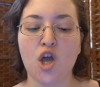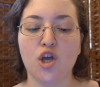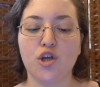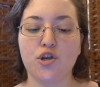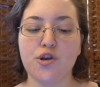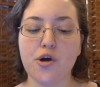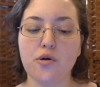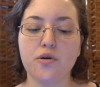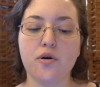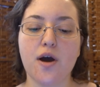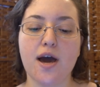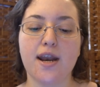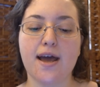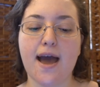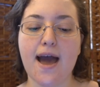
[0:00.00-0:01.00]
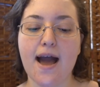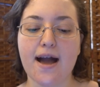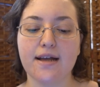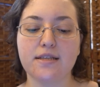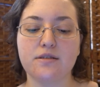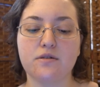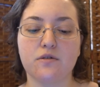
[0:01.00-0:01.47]
You don't know how to
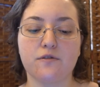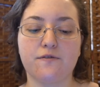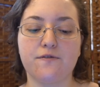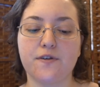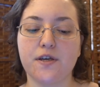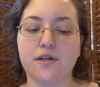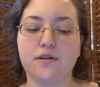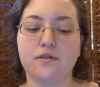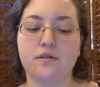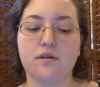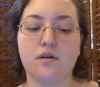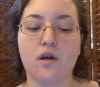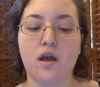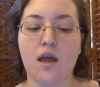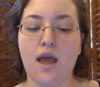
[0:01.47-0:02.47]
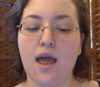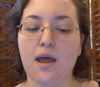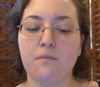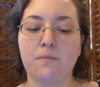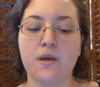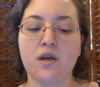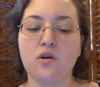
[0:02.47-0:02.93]
act or feel.
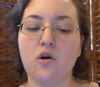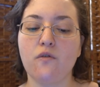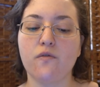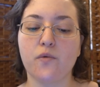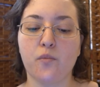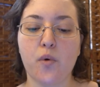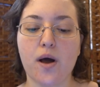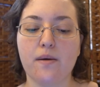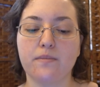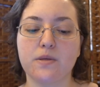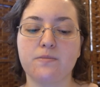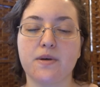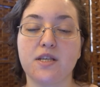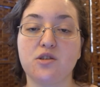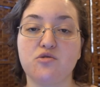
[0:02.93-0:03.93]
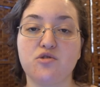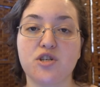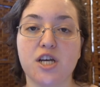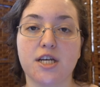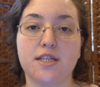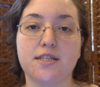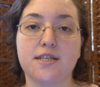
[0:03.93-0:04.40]
And being overwhelmed makes you
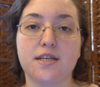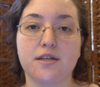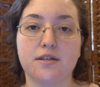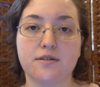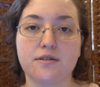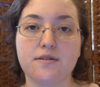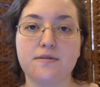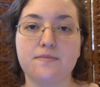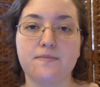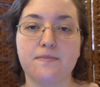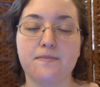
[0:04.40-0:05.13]
shed tears.